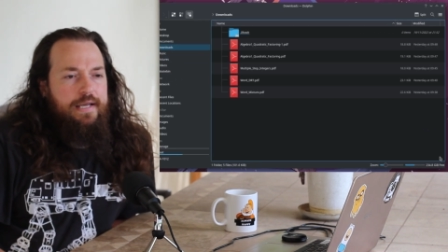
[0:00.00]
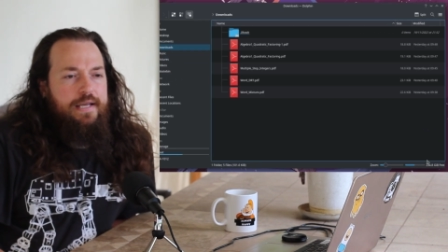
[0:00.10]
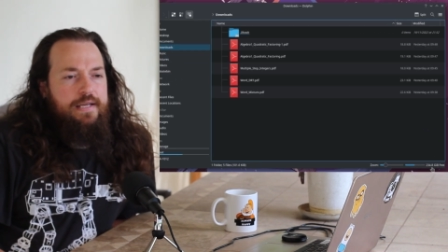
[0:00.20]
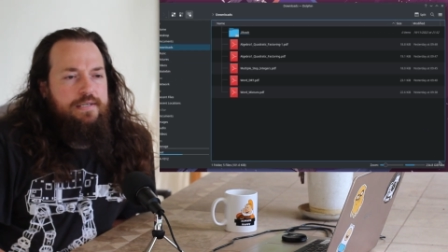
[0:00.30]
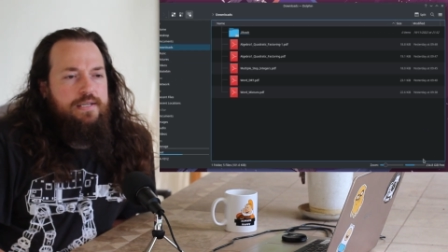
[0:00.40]

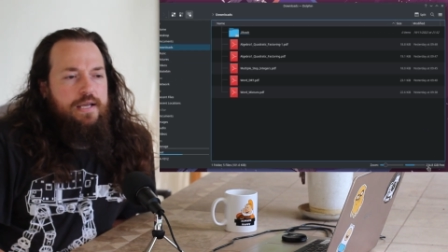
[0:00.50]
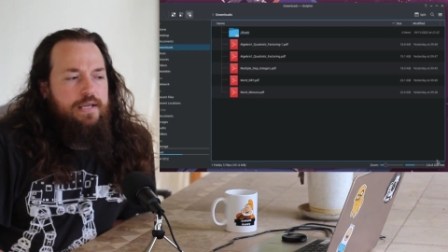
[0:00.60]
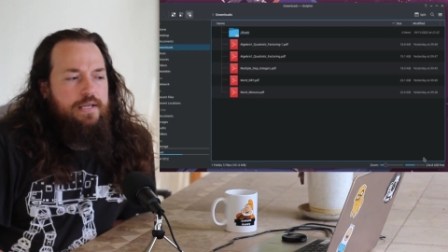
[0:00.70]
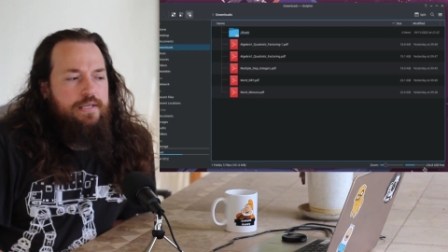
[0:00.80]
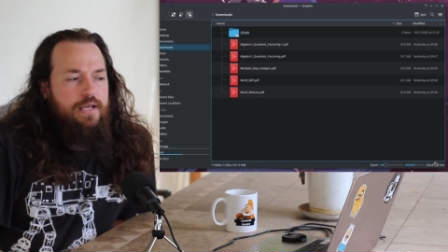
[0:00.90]
And
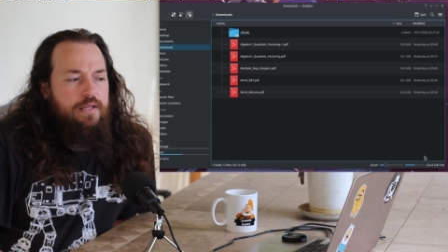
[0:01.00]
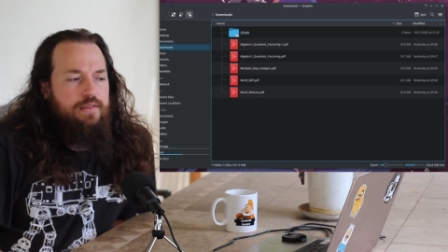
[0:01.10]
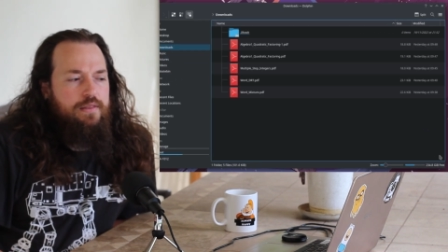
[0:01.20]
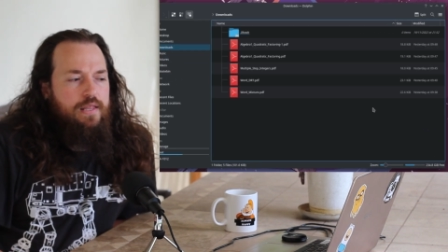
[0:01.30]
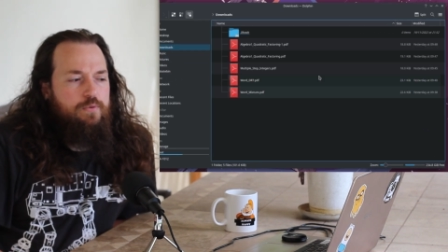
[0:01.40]
yeah,
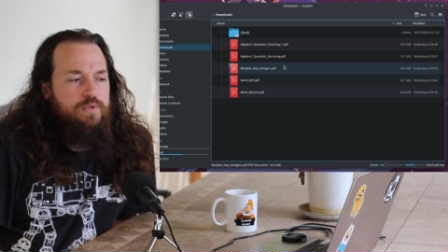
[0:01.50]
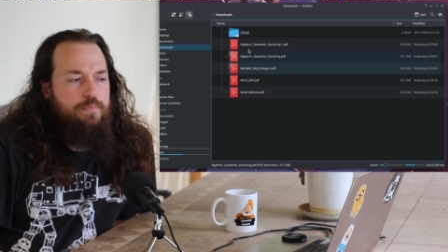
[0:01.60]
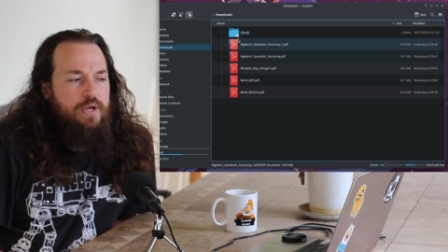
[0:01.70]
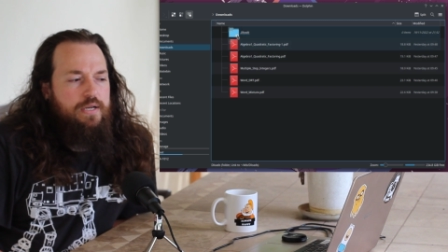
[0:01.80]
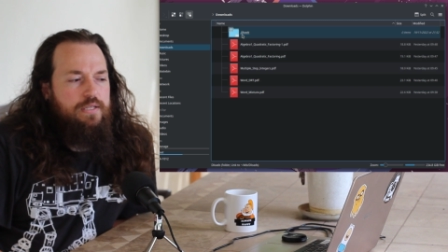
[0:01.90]
that was
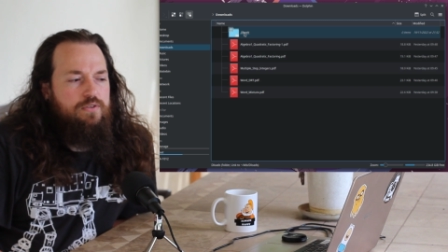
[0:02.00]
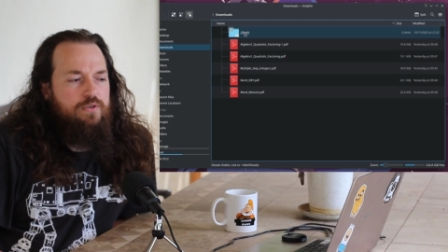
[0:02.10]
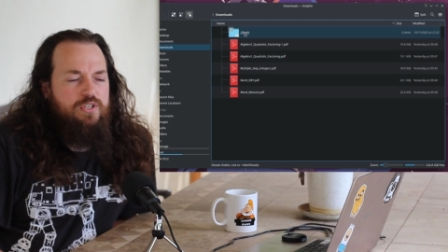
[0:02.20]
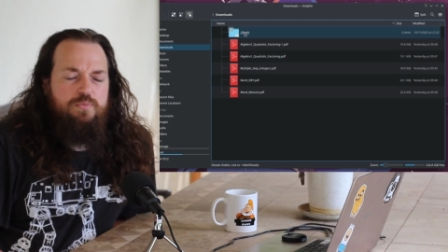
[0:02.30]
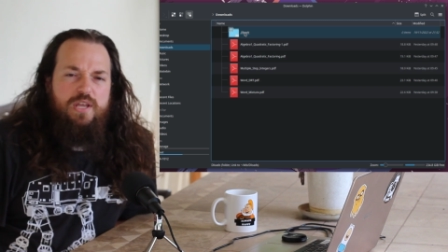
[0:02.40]
about it.
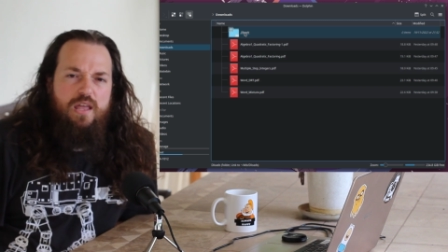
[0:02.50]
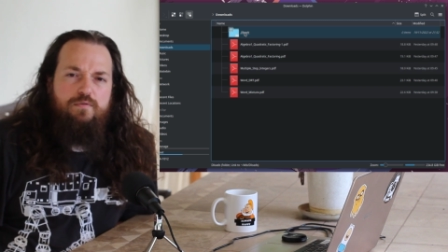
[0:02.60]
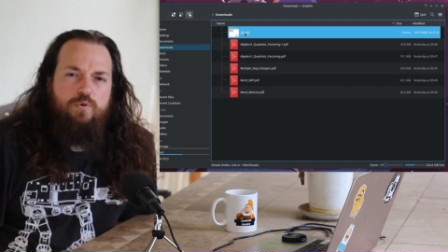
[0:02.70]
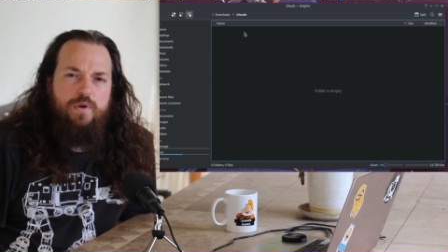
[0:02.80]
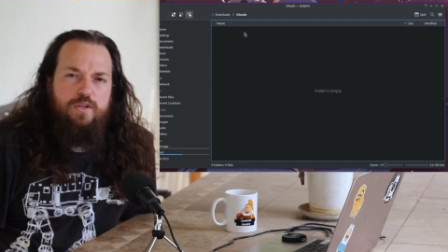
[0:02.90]
So just be
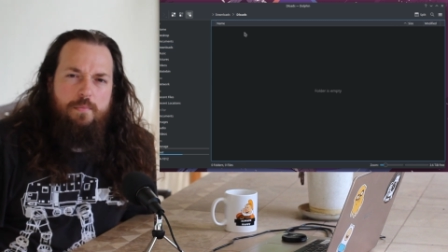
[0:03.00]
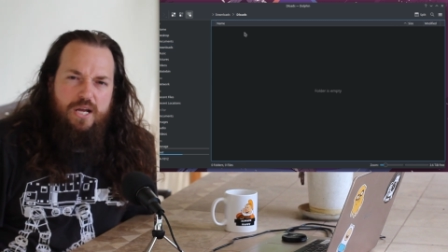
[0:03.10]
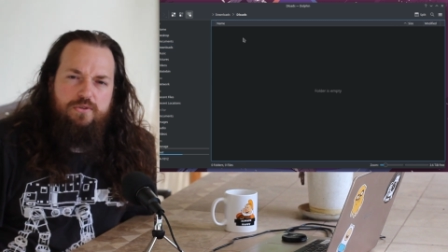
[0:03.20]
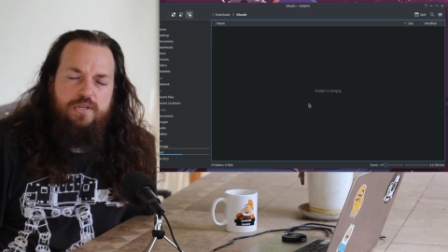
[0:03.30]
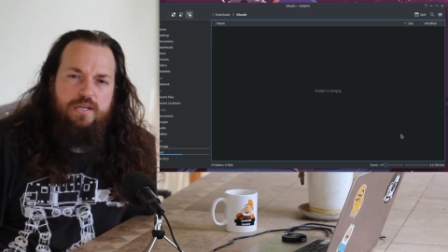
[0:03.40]
careful when you're
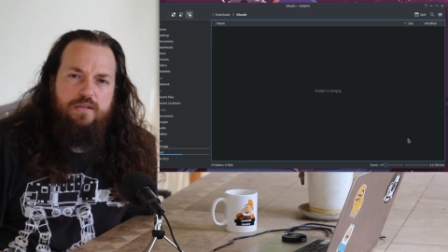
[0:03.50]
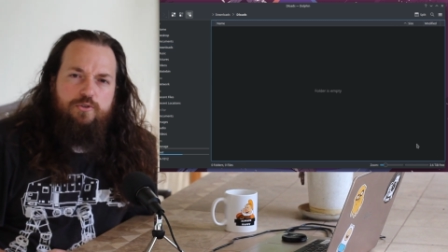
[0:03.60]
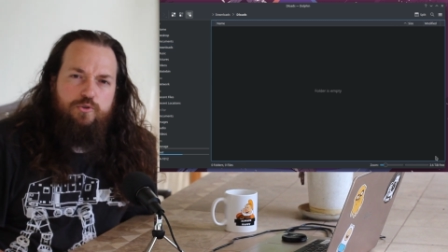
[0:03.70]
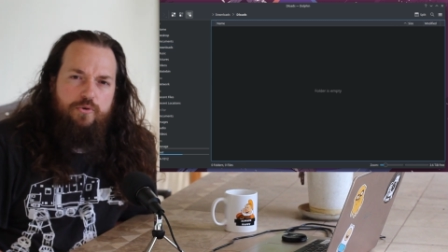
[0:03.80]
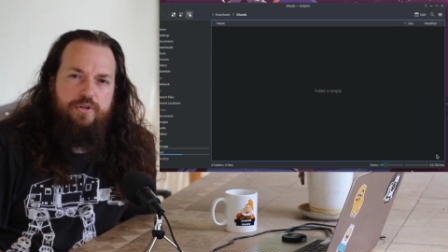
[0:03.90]
mounting
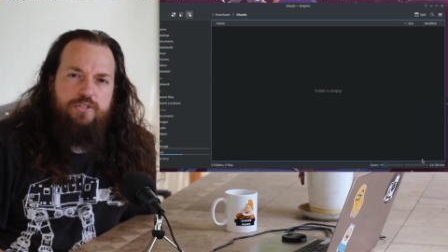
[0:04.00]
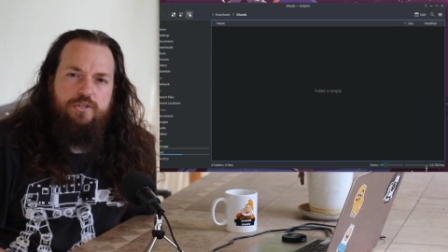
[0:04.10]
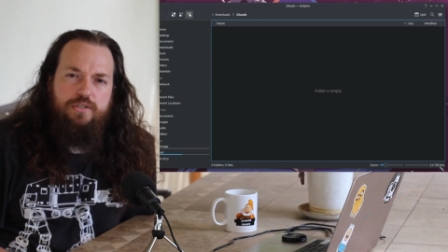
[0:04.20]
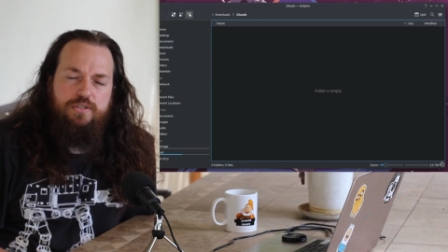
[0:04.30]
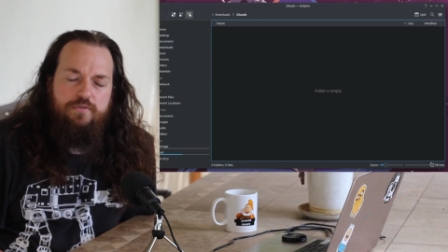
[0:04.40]

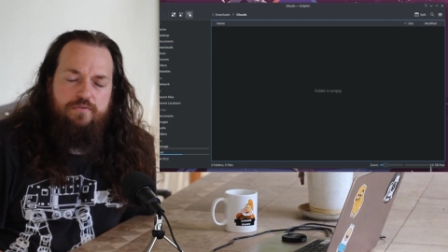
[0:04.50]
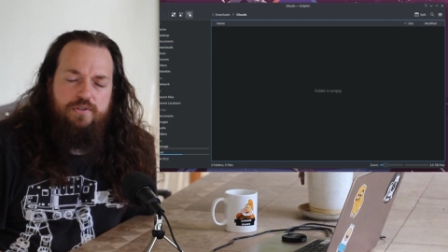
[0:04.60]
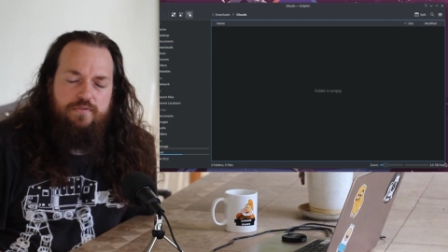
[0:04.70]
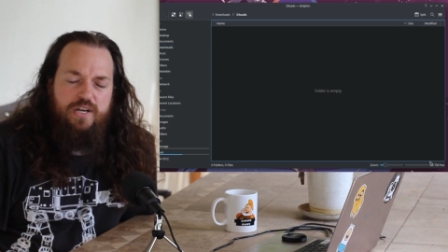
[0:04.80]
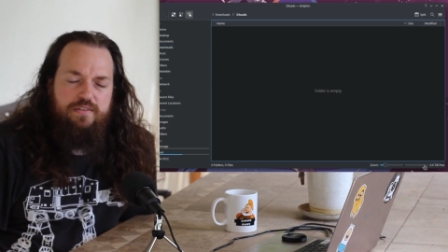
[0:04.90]
storage de
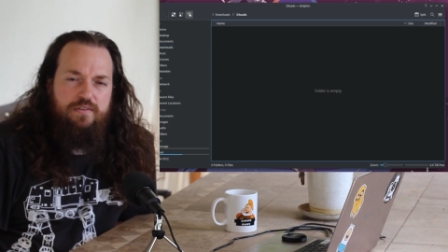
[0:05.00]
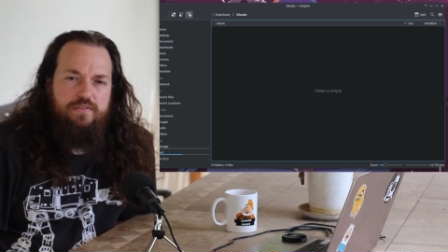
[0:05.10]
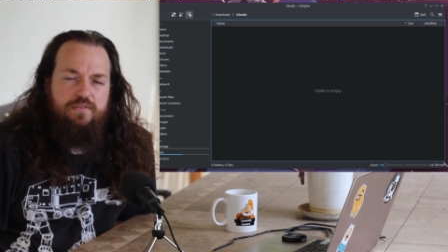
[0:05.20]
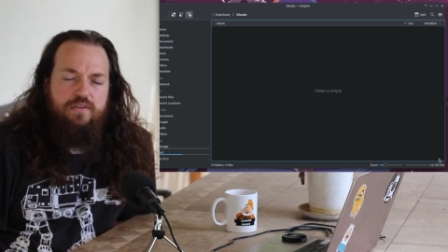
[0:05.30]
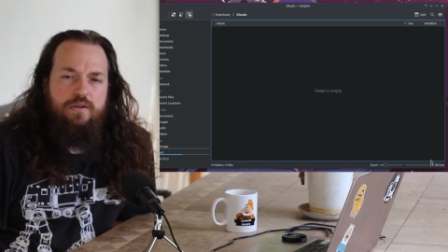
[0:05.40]

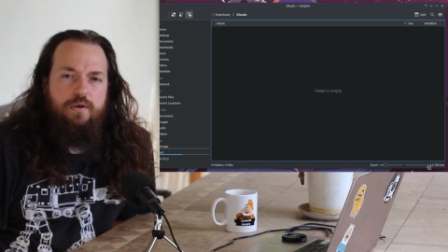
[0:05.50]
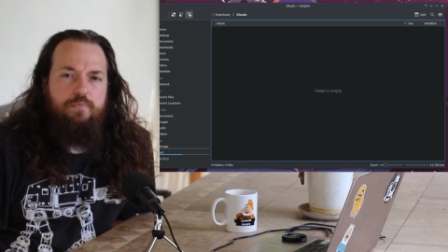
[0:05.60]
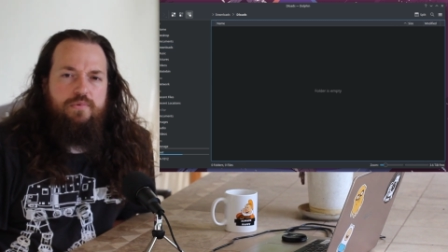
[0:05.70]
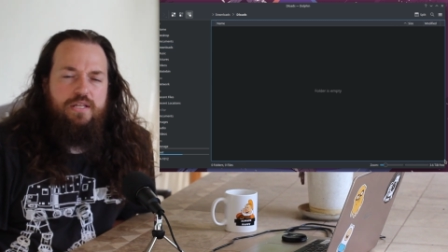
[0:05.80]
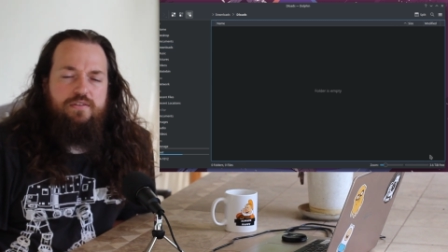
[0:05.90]
devices
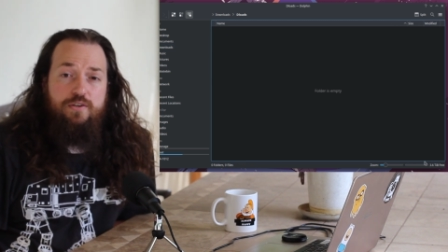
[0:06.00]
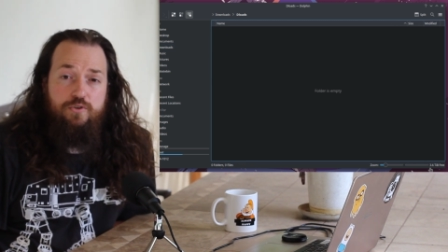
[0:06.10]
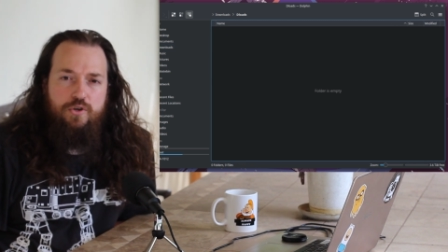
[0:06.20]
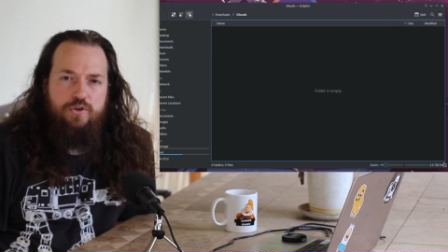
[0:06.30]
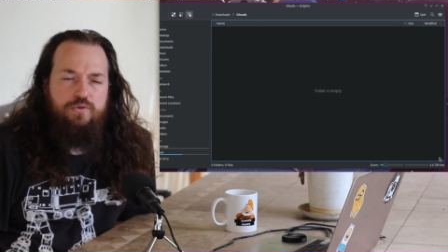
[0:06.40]
um, that's
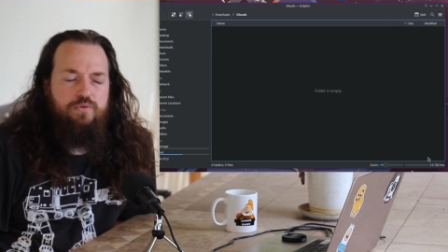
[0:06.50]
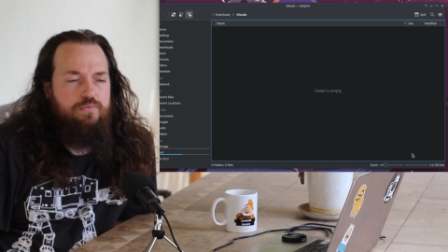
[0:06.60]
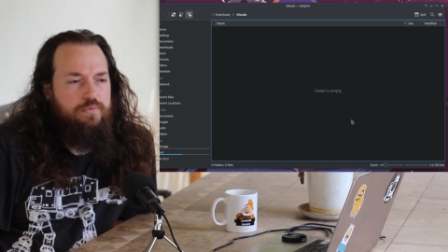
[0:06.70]
internal.